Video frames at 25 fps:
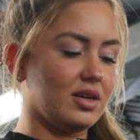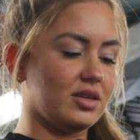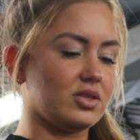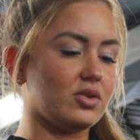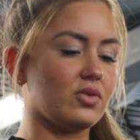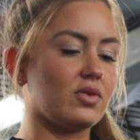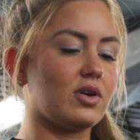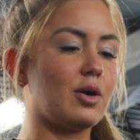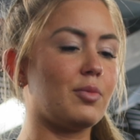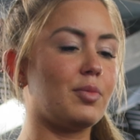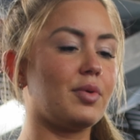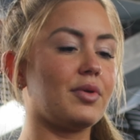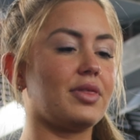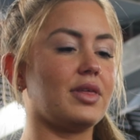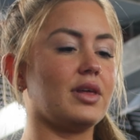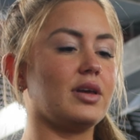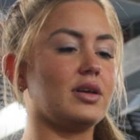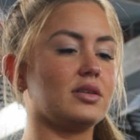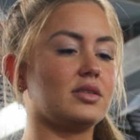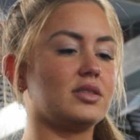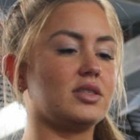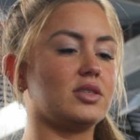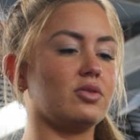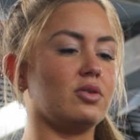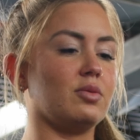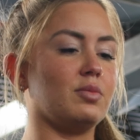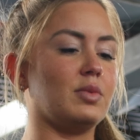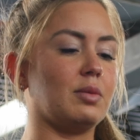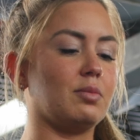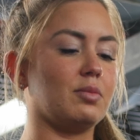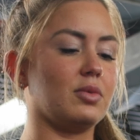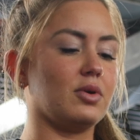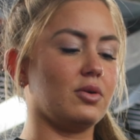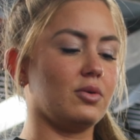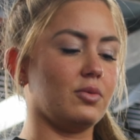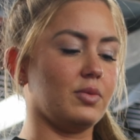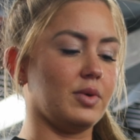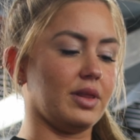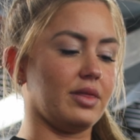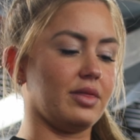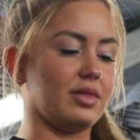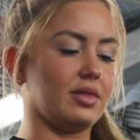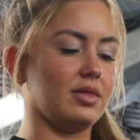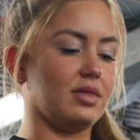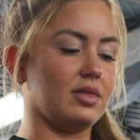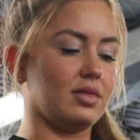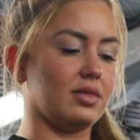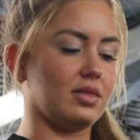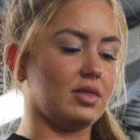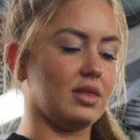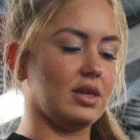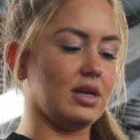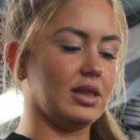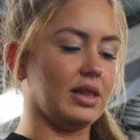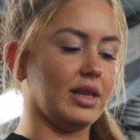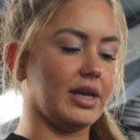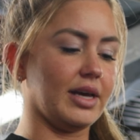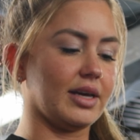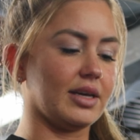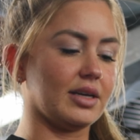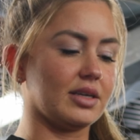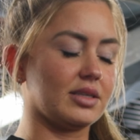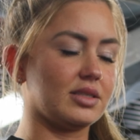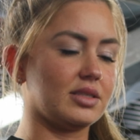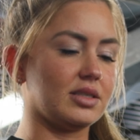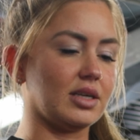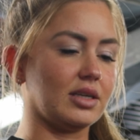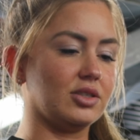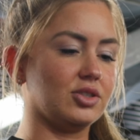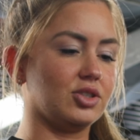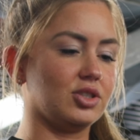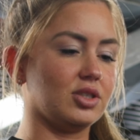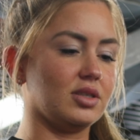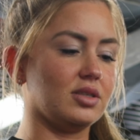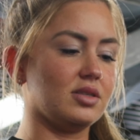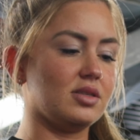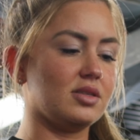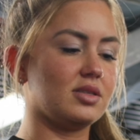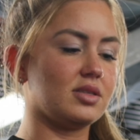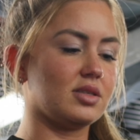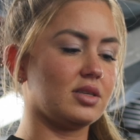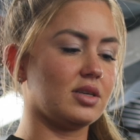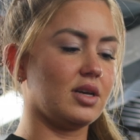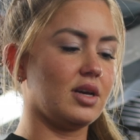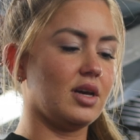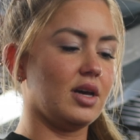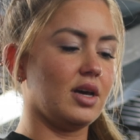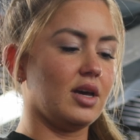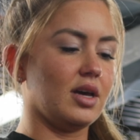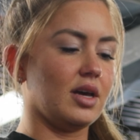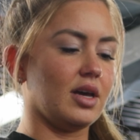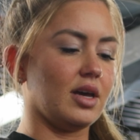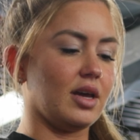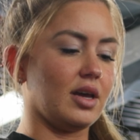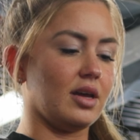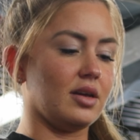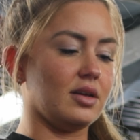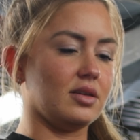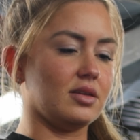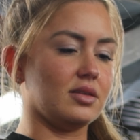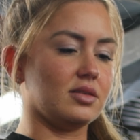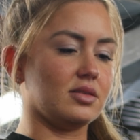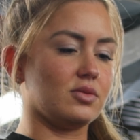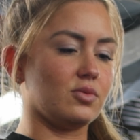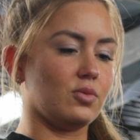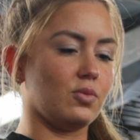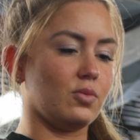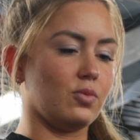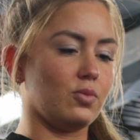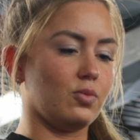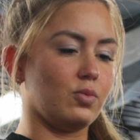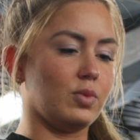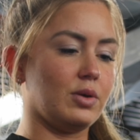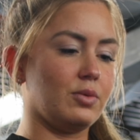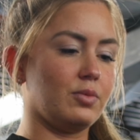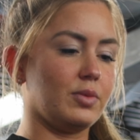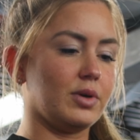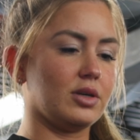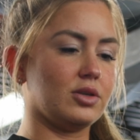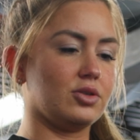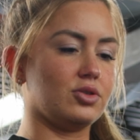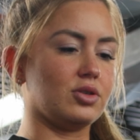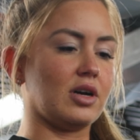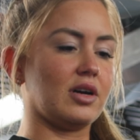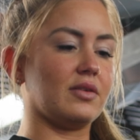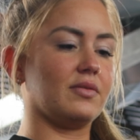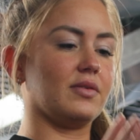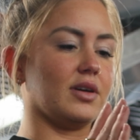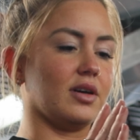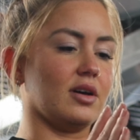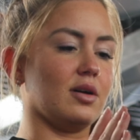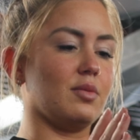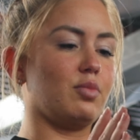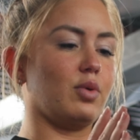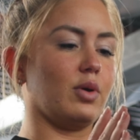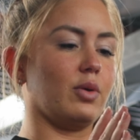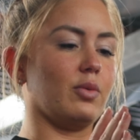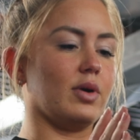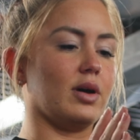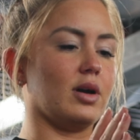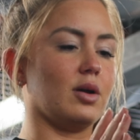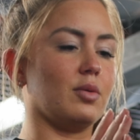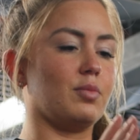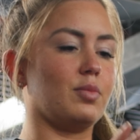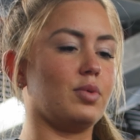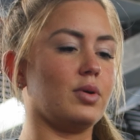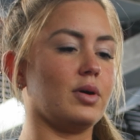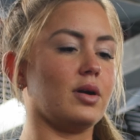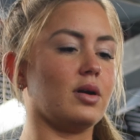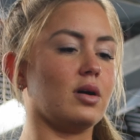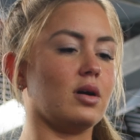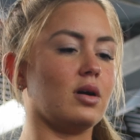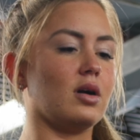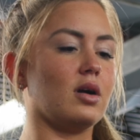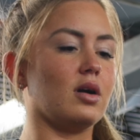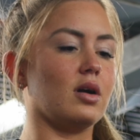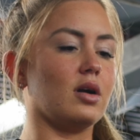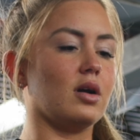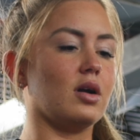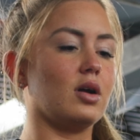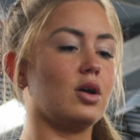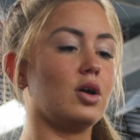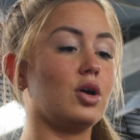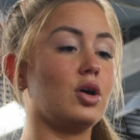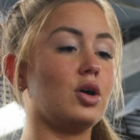So a couple things to remember with the leg extensions is when we're driving up, we wanna put our